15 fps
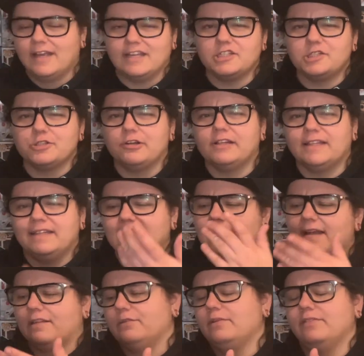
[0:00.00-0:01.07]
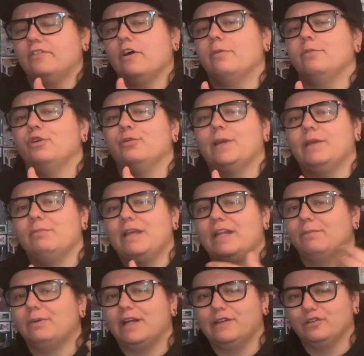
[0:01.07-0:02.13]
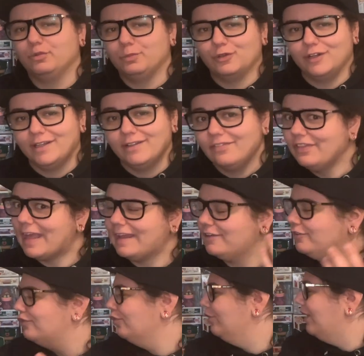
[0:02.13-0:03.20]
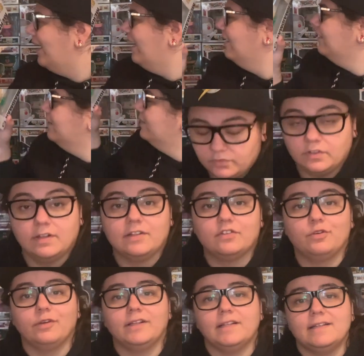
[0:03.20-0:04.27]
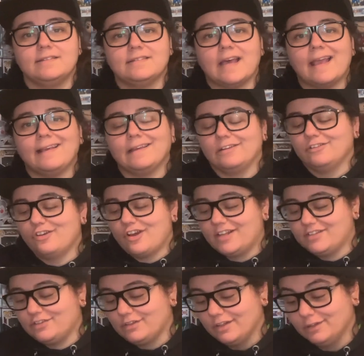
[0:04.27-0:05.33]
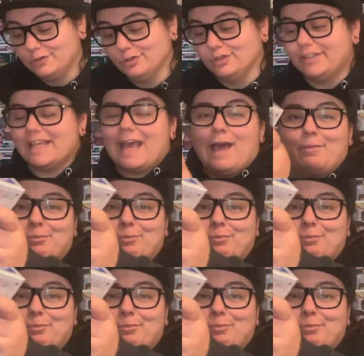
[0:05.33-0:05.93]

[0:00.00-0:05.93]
And surely now that we've got Mermaid Man and Barnacle Boy, they could do that. So let's quickly take a nice look at